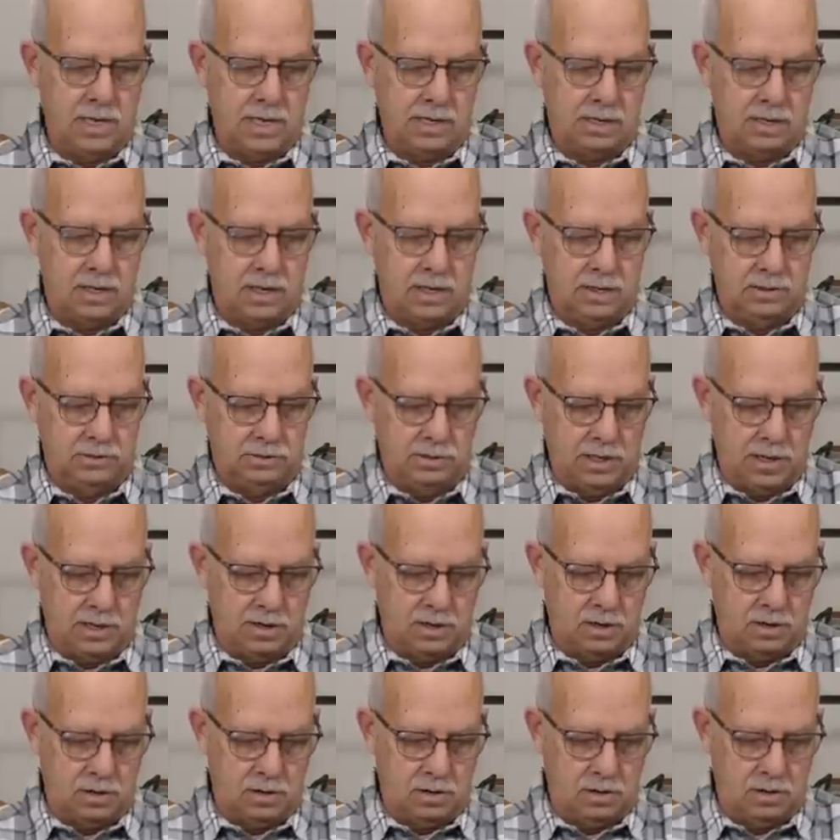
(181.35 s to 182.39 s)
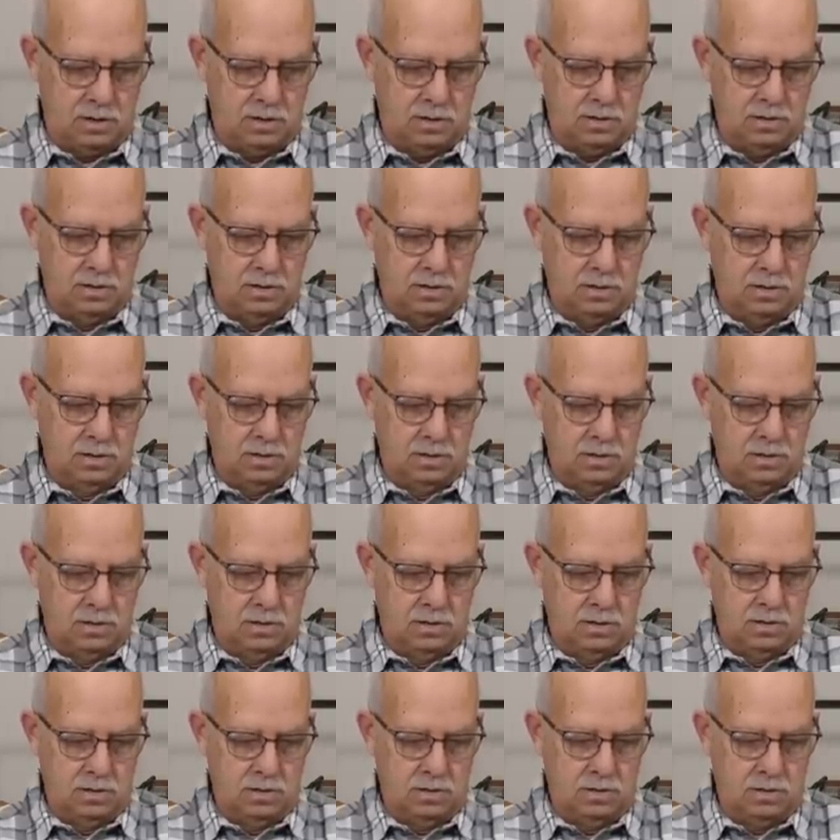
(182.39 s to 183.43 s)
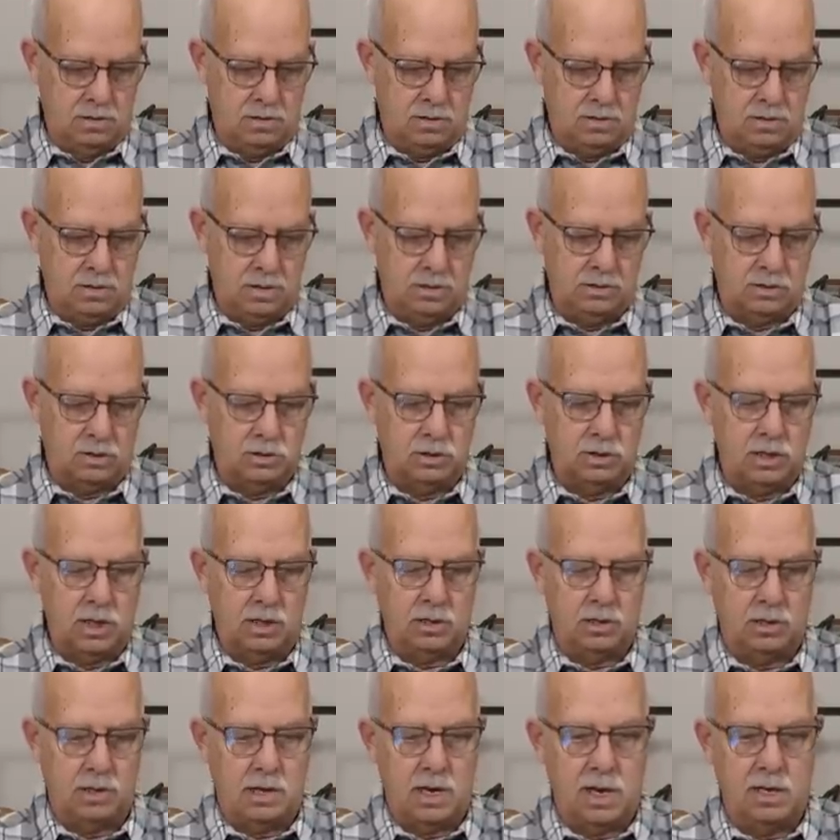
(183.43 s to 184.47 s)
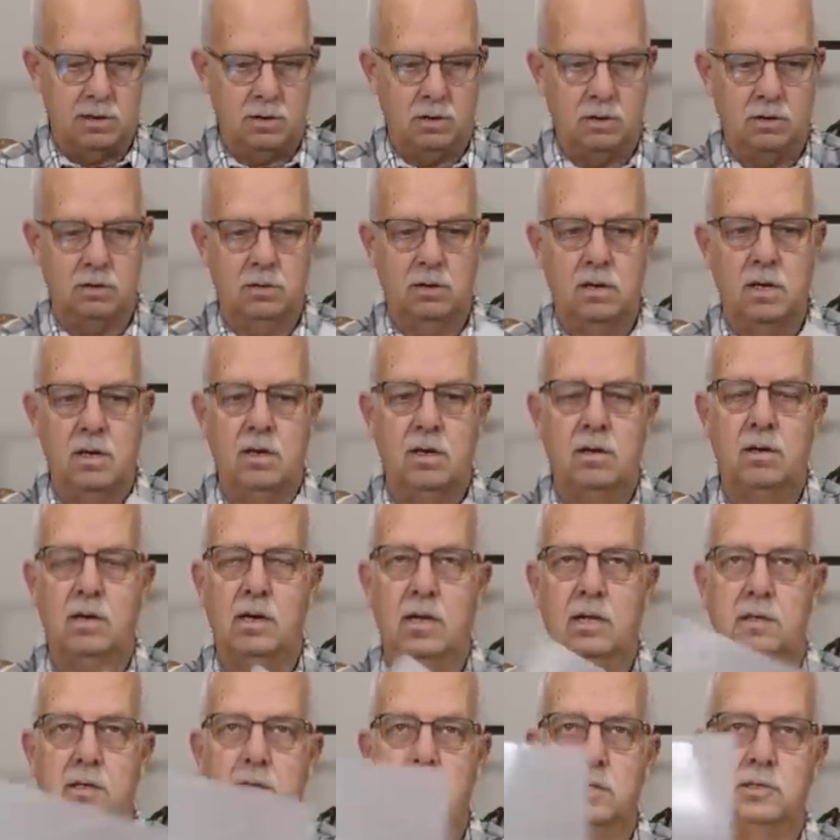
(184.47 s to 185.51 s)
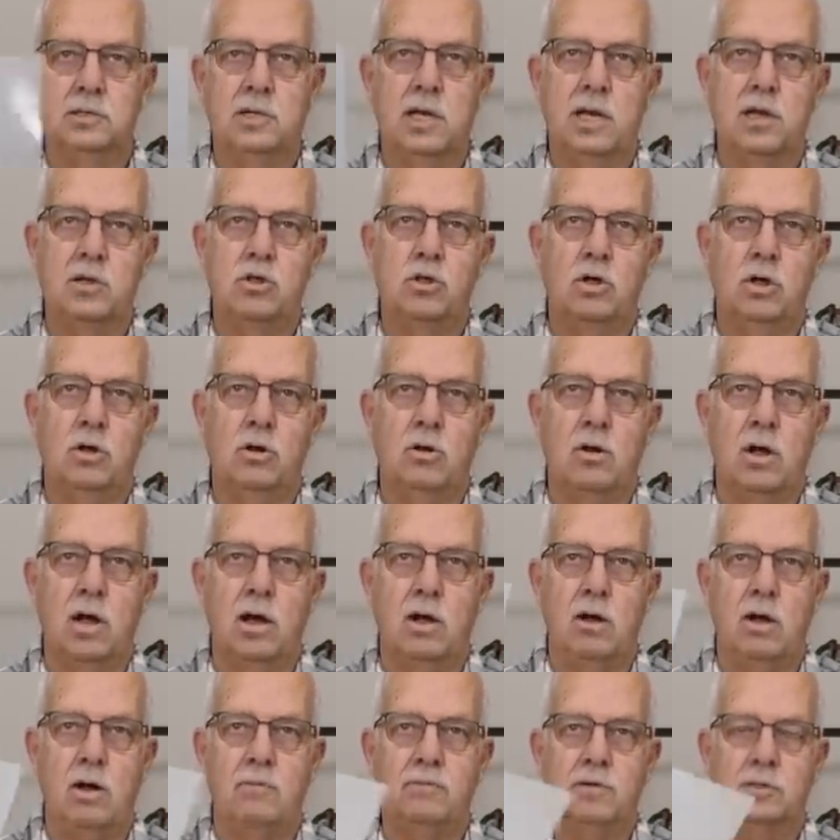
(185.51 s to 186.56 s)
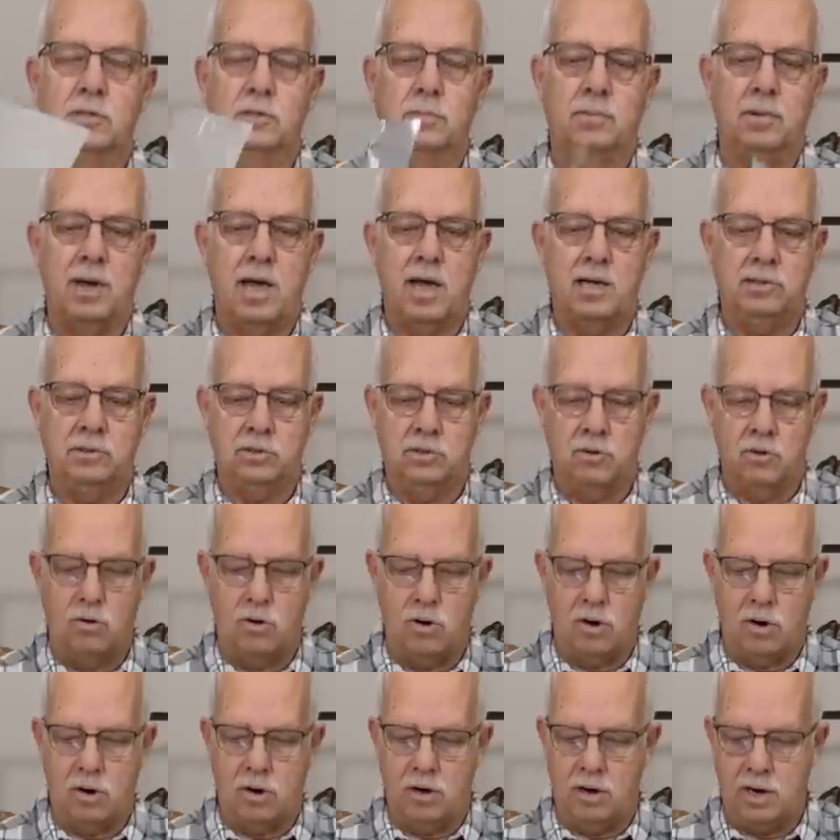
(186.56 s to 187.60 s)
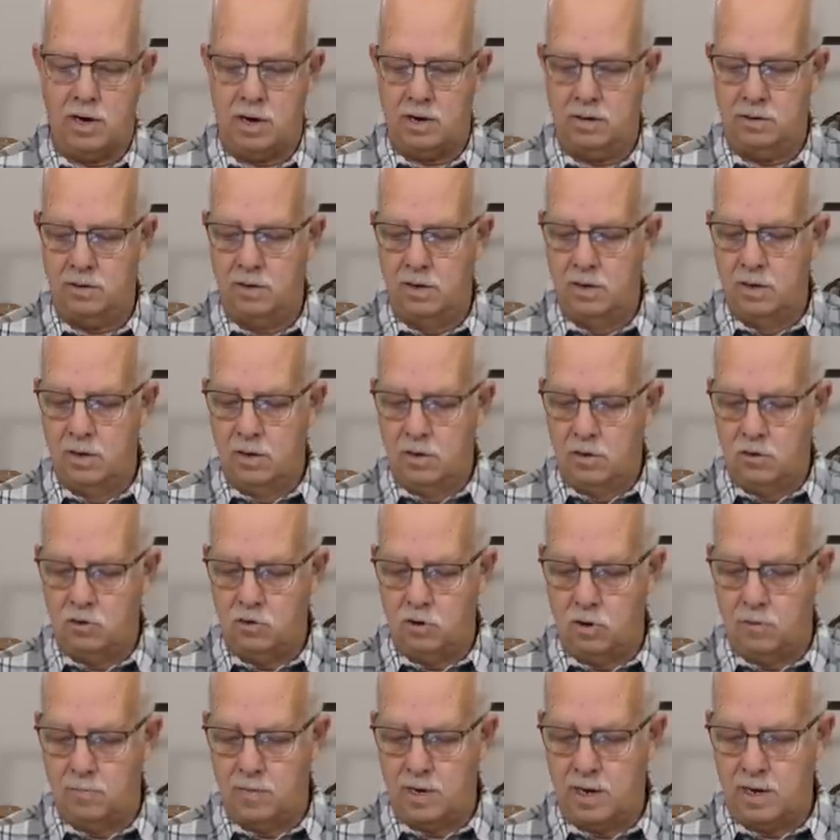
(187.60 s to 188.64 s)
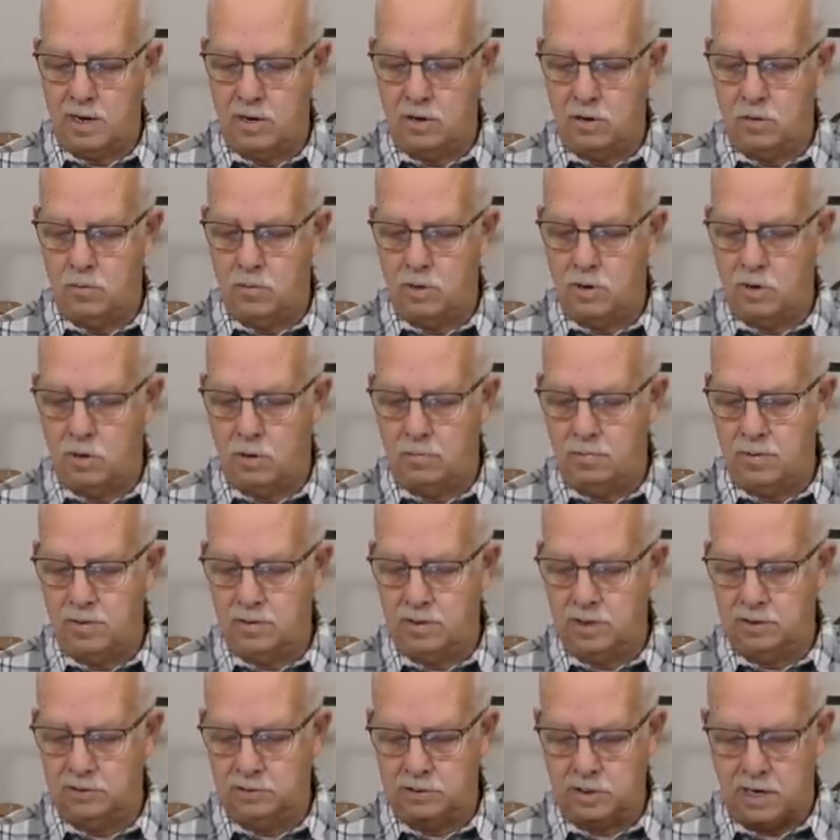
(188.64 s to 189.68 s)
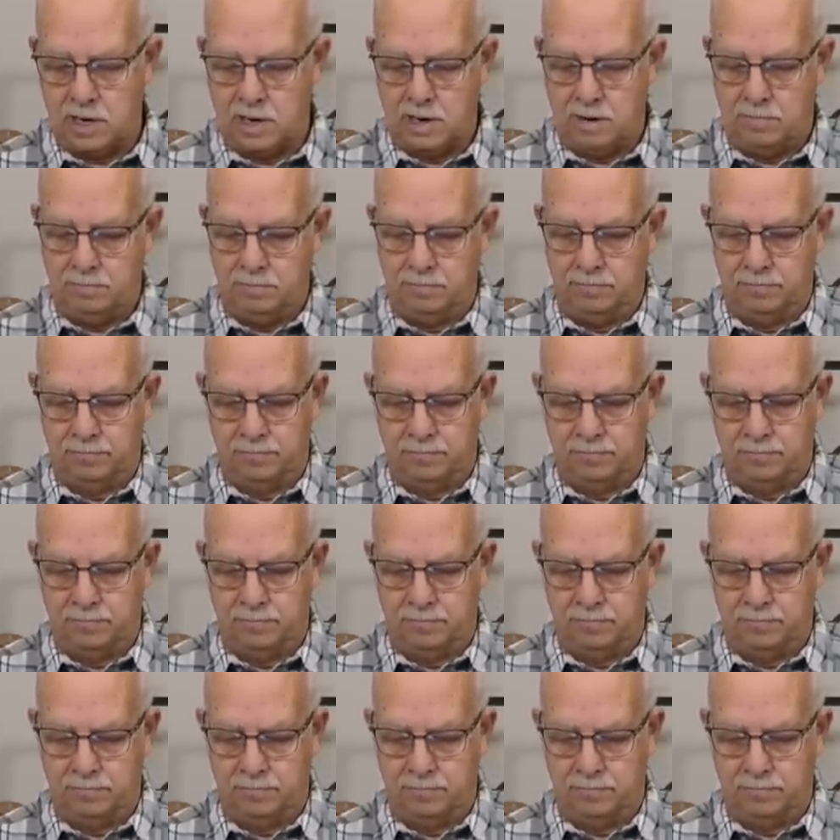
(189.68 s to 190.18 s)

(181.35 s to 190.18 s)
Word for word: get these at your, these are stuck together. You get these at your uh, office supply store and normally you would open this up